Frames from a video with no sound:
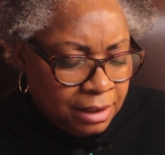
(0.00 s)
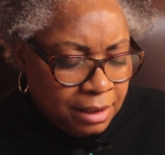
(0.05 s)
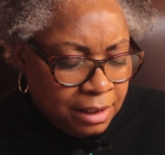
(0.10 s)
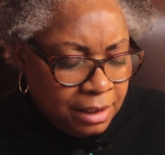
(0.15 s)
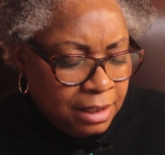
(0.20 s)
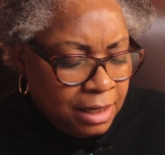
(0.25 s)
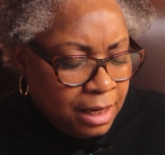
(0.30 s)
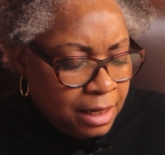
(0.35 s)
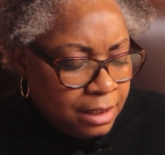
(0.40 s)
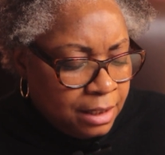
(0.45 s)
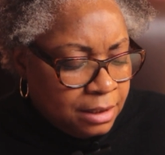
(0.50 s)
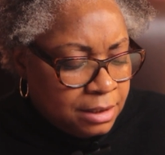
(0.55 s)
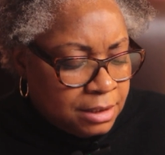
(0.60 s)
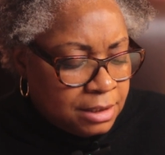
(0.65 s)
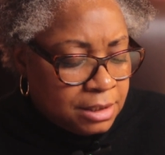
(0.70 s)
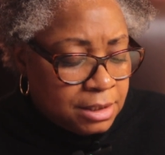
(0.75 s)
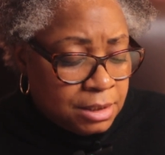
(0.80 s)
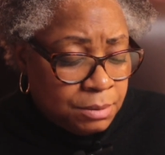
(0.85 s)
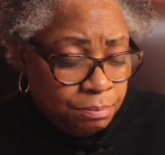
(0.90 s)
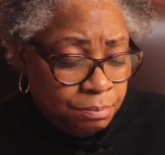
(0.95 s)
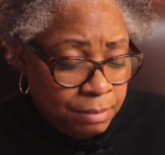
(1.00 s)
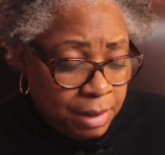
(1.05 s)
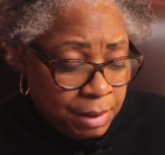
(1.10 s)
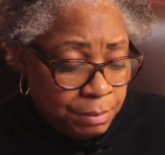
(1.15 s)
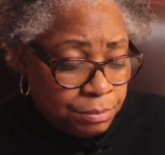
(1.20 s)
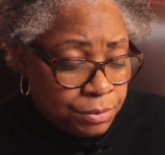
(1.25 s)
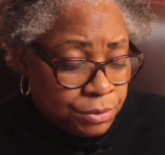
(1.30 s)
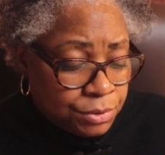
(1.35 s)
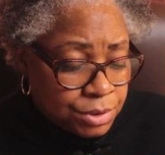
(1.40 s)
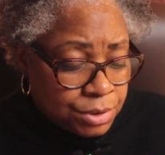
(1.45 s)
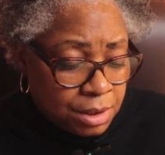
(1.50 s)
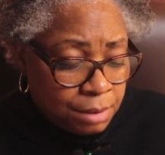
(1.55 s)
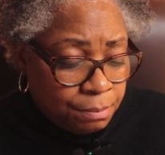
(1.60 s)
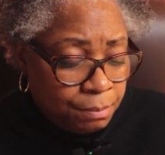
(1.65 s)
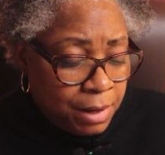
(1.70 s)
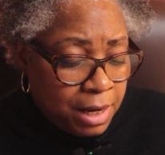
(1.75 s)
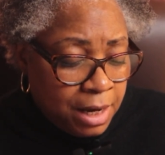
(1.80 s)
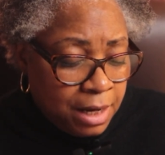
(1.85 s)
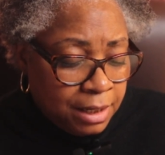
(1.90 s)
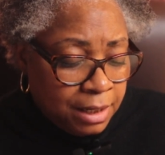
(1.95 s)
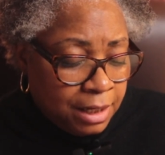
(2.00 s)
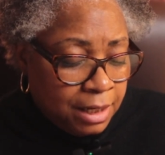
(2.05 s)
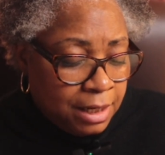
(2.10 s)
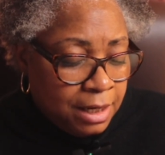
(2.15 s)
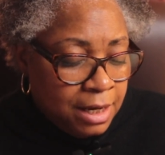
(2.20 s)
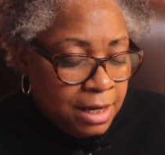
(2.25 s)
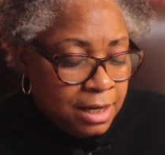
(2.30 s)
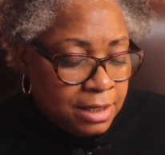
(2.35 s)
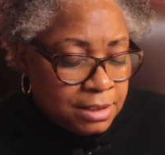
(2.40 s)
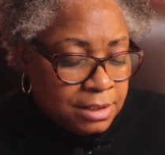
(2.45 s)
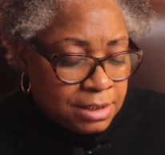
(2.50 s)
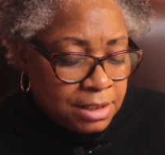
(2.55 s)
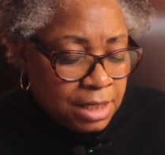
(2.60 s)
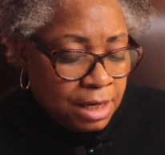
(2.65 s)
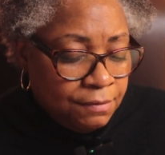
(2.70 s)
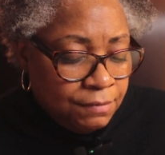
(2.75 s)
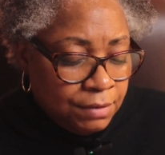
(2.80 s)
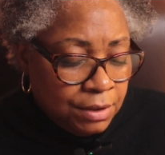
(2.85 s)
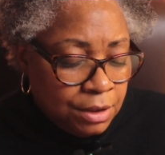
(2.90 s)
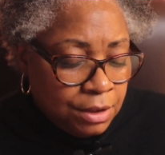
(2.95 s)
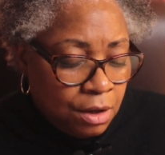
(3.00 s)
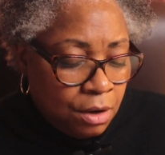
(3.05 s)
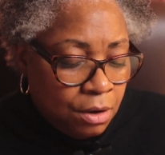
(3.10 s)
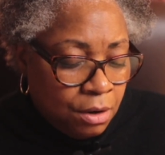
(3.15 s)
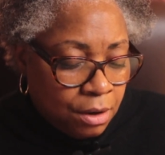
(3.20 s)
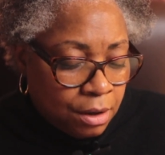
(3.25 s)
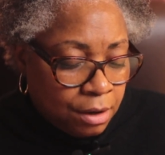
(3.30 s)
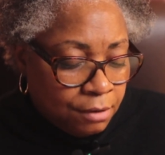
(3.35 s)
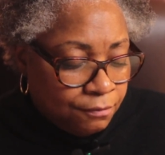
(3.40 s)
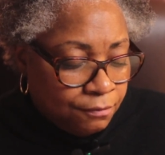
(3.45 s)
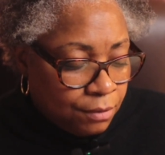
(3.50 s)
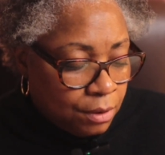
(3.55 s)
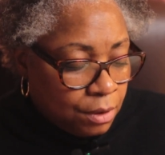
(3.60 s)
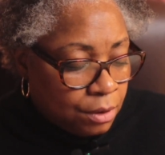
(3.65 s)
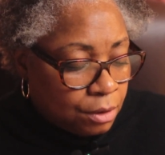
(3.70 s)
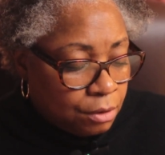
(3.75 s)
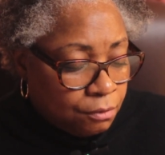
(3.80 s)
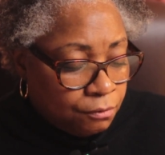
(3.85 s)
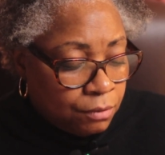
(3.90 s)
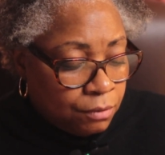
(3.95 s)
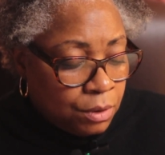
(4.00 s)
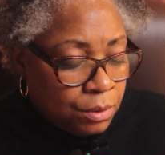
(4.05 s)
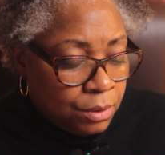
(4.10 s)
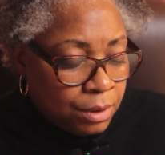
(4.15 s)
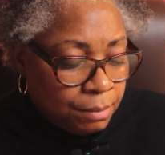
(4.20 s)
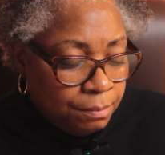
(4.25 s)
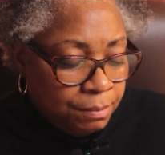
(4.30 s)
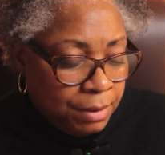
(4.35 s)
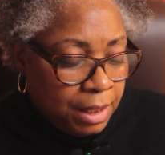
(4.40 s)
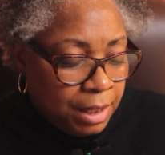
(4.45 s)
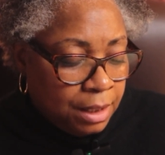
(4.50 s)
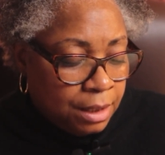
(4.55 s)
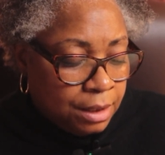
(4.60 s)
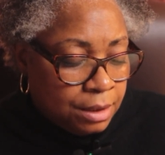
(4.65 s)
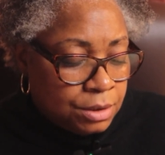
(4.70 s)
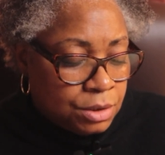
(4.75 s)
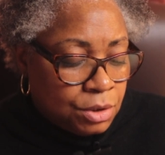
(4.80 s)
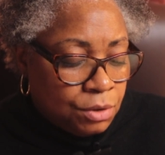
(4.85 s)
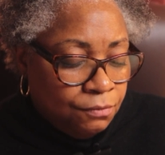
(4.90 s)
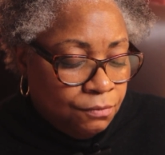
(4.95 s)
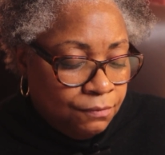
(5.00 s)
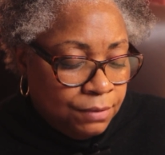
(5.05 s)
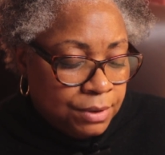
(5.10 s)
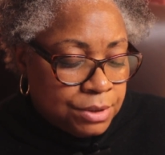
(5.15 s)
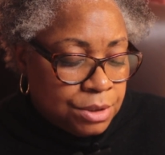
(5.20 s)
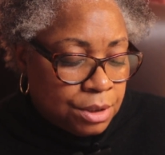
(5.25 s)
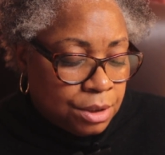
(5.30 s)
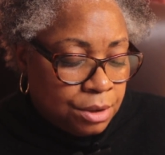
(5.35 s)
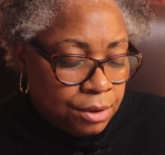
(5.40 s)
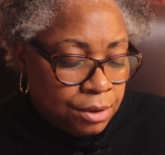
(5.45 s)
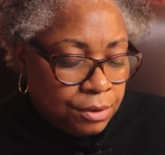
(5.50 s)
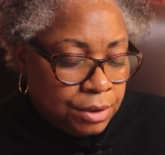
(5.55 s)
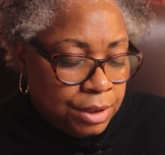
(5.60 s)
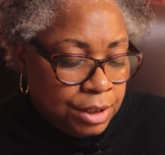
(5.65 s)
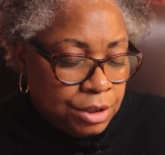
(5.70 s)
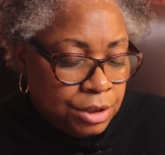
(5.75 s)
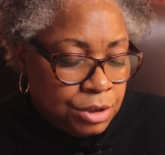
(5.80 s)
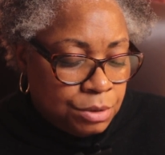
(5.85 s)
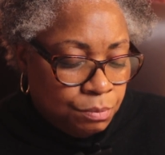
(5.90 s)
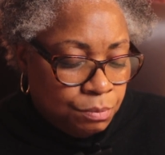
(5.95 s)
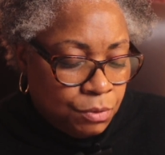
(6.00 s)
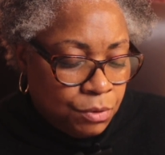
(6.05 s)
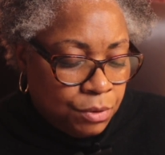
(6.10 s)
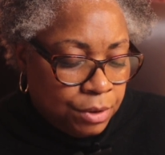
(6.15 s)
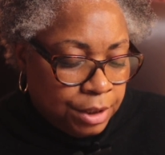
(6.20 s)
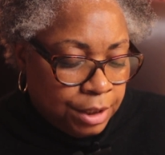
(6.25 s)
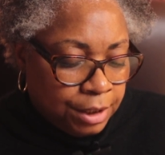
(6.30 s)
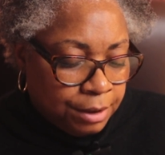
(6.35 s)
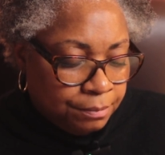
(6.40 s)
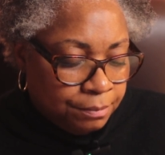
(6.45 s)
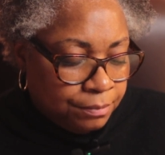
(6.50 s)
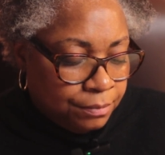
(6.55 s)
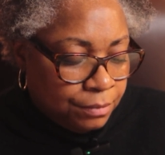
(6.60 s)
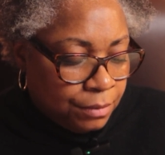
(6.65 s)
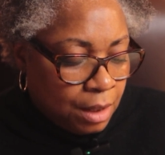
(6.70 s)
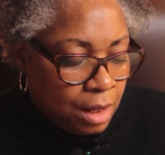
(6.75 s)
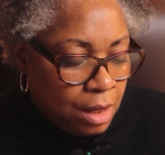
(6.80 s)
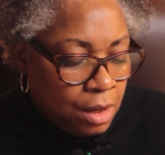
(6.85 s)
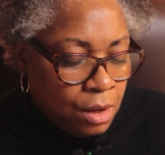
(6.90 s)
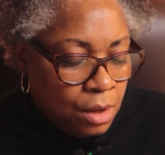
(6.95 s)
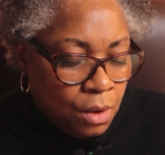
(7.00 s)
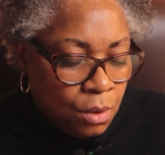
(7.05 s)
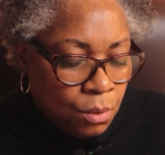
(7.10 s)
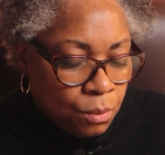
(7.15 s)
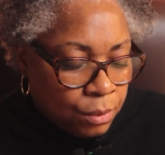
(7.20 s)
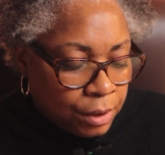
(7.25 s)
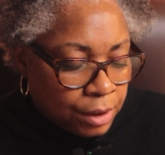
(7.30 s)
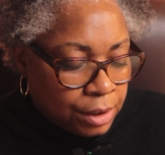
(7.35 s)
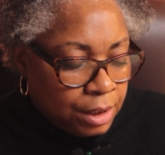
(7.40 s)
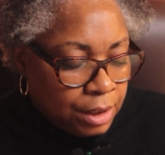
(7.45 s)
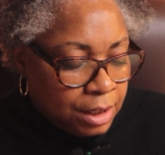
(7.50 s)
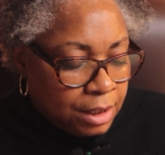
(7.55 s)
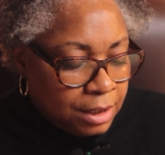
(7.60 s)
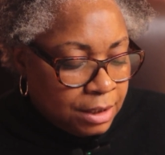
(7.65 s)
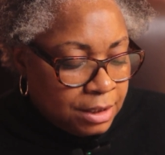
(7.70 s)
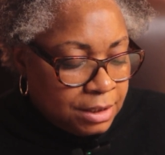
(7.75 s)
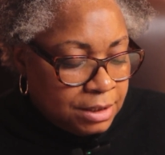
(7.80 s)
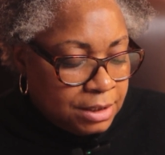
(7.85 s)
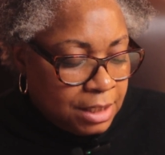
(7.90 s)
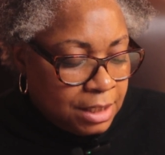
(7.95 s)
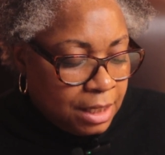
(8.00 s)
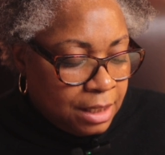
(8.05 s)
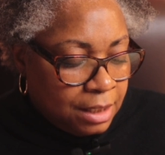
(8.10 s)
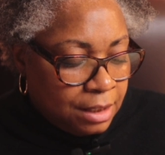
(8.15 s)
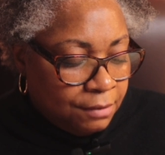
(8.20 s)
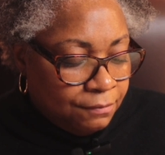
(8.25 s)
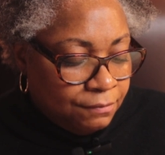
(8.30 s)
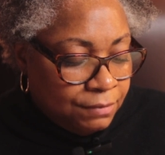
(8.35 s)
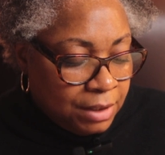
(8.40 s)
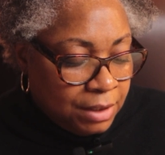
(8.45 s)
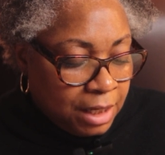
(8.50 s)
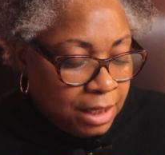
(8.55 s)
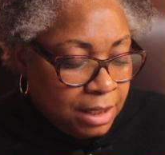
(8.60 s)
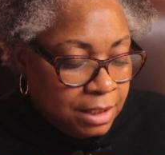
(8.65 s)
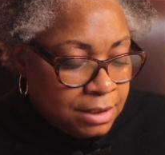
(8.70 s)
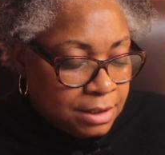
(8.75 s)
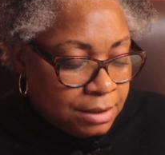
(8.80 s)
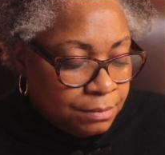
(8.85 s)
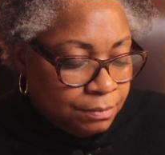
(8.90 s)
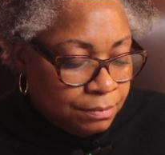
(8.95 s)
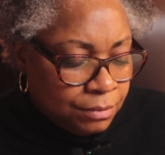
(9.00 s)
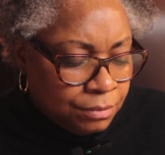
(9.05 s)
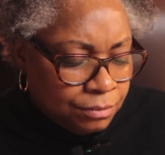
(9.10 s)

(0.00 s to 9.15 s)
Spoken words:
Lynette dismembers the body, saving the heart for her crow companions who visit her each morning. Working in the dead of night,